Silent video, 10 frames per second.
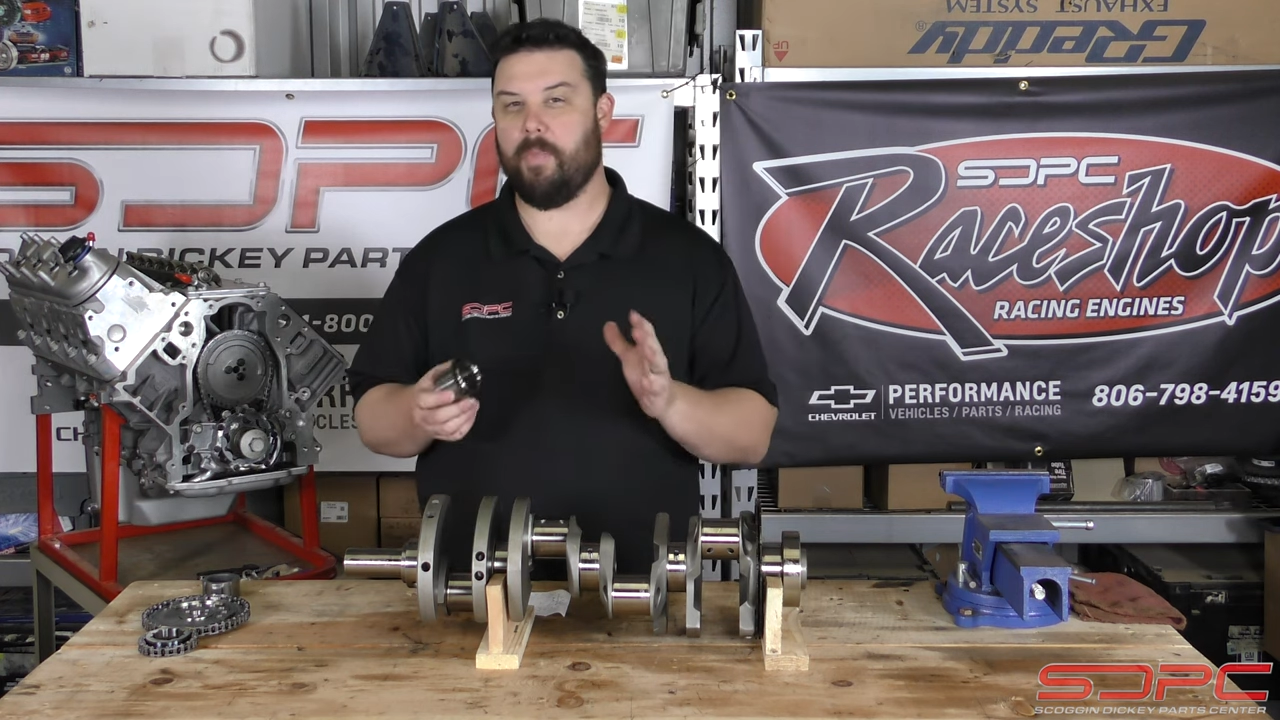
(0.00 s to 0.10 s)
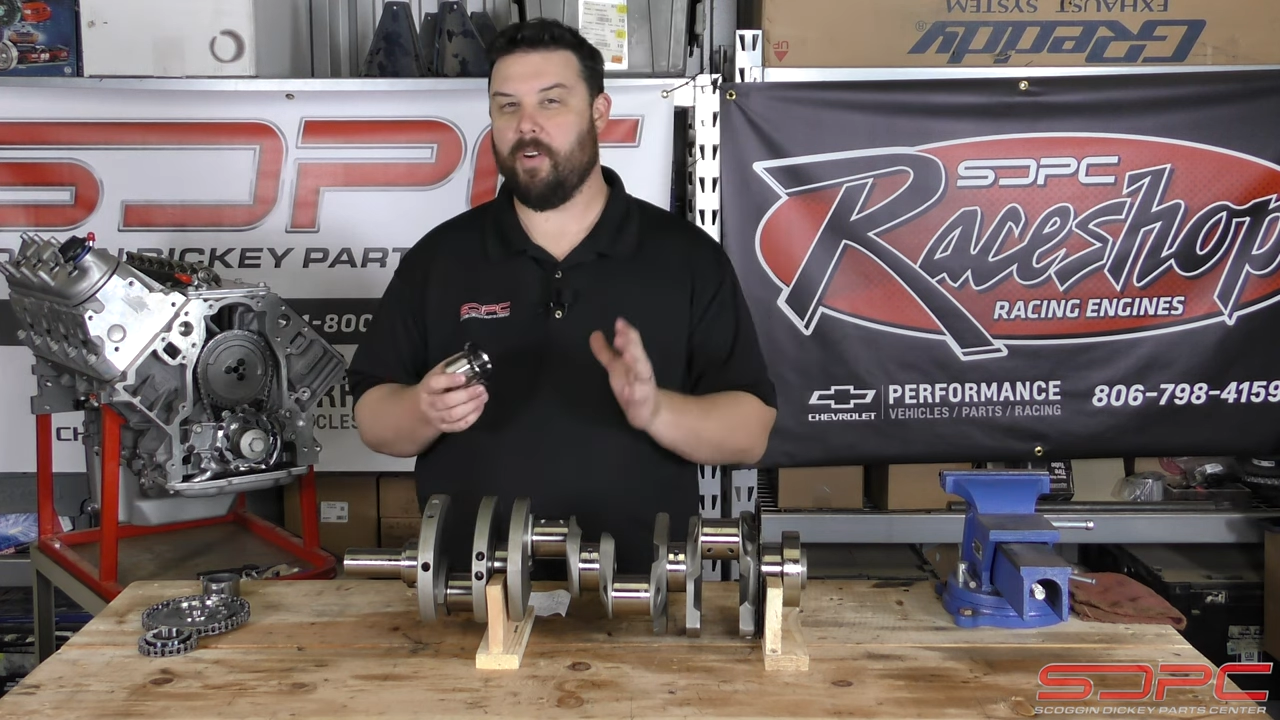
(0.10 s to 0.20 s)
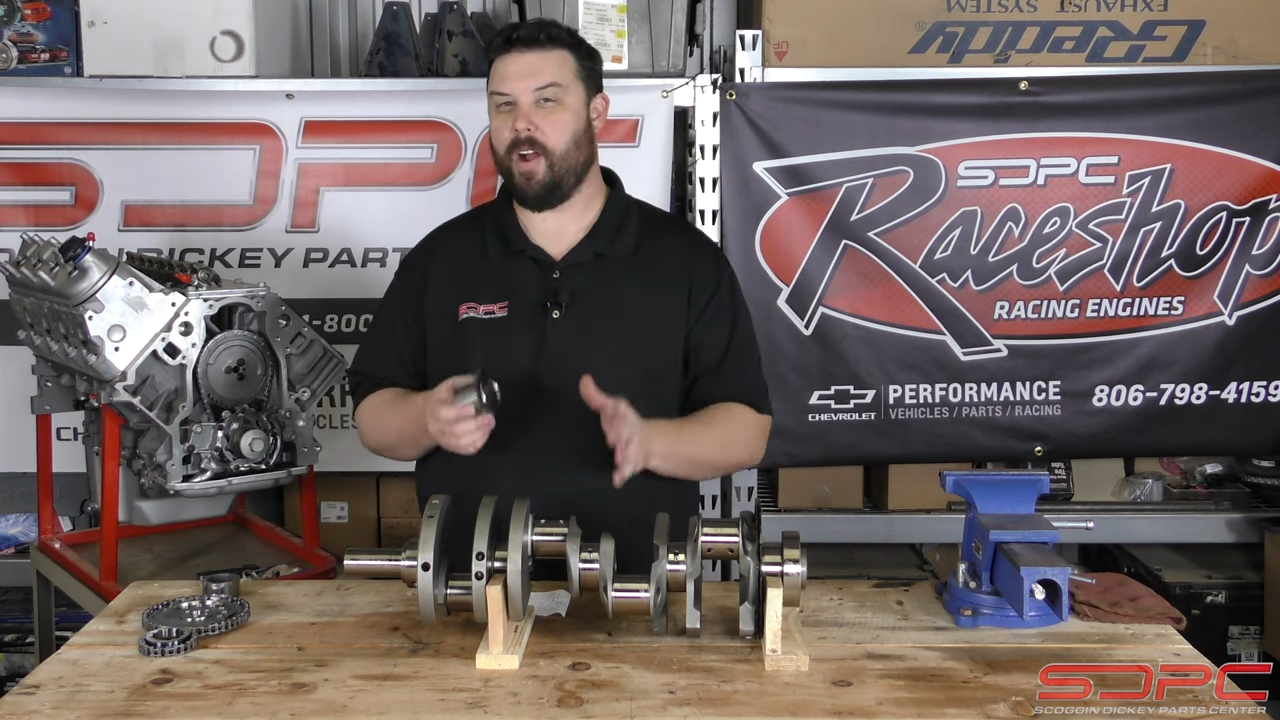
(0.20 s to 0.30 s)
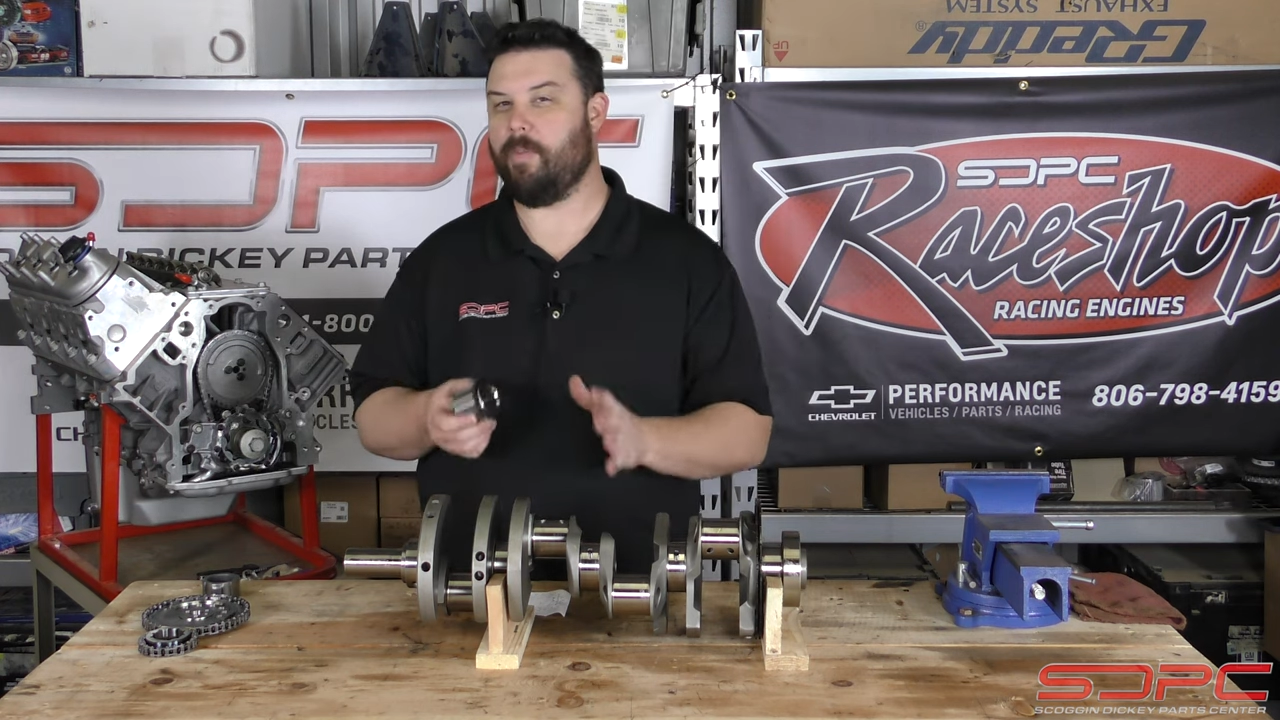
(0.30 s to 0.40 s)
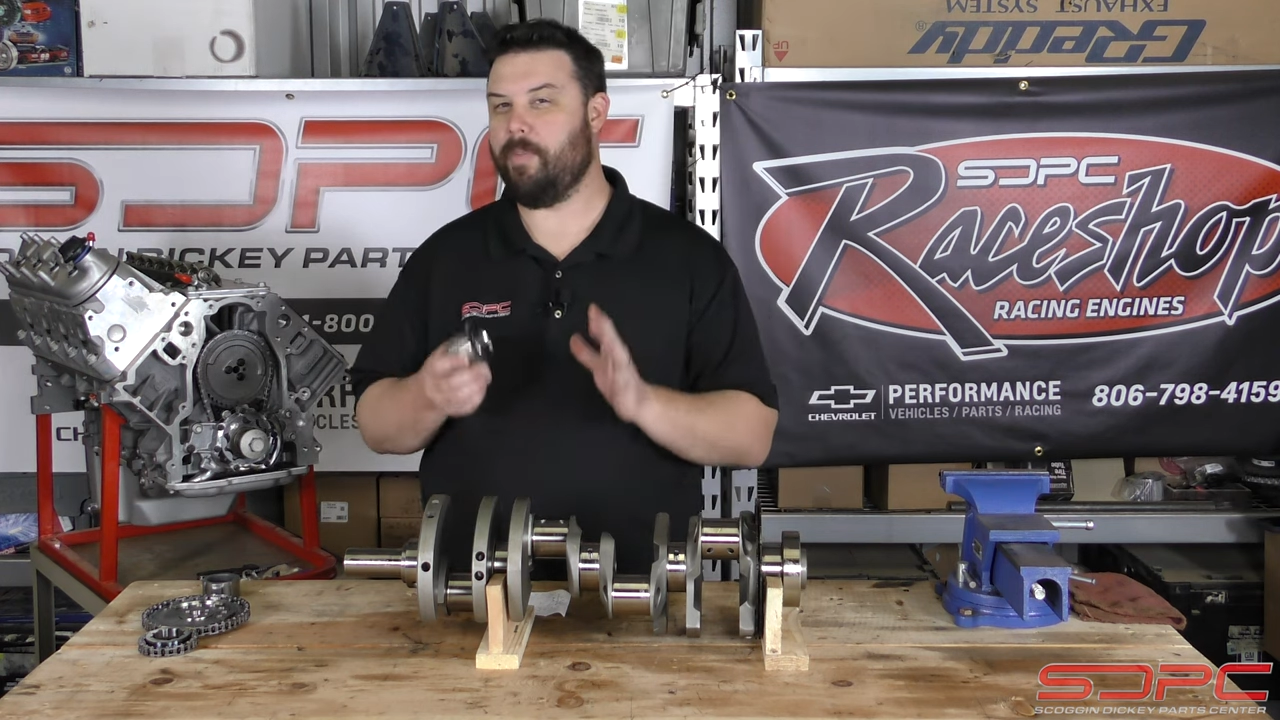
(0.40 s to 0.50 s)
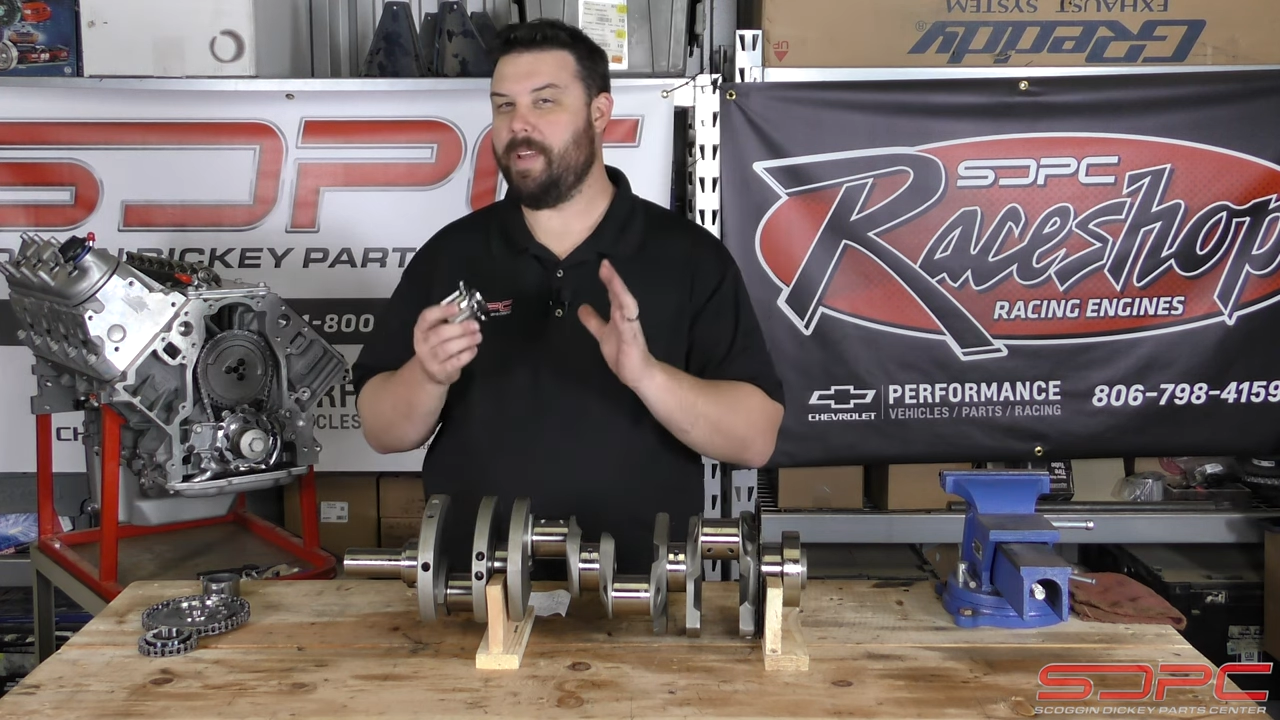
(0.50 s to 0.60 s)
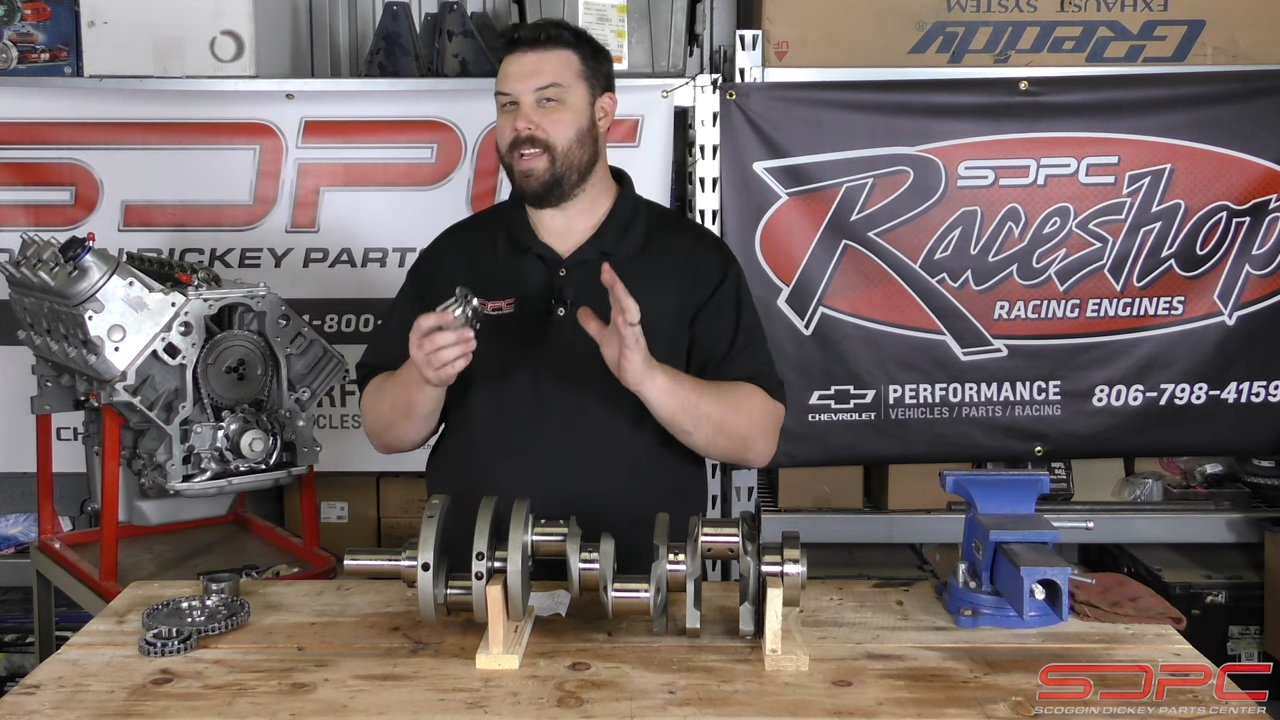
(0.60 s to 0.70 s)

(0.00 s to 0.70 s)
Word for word: problem